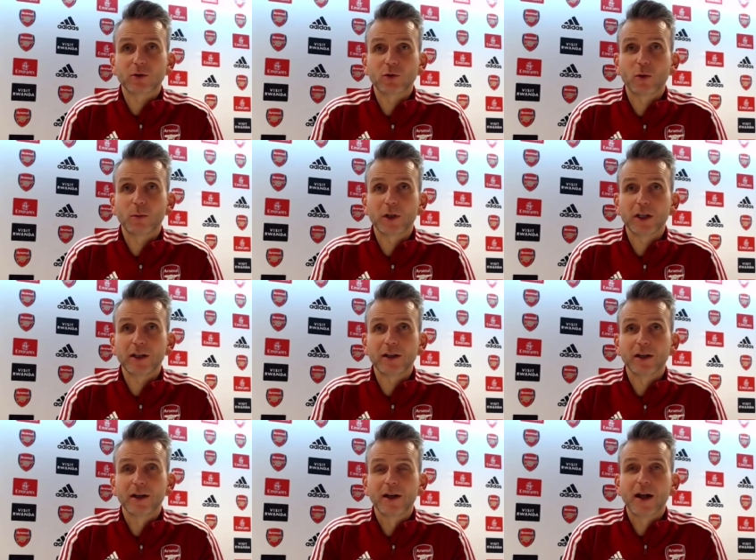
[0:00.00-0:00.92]
So
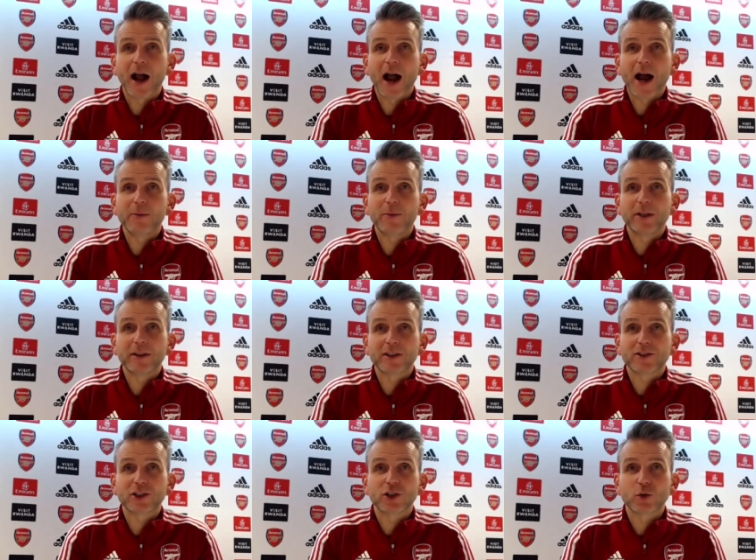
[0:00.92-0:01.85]
normally I'm in
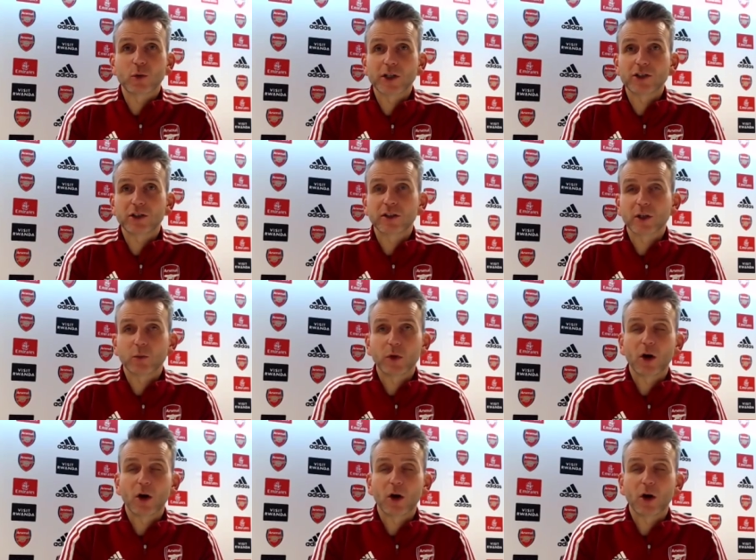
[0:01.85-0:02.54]
that situation that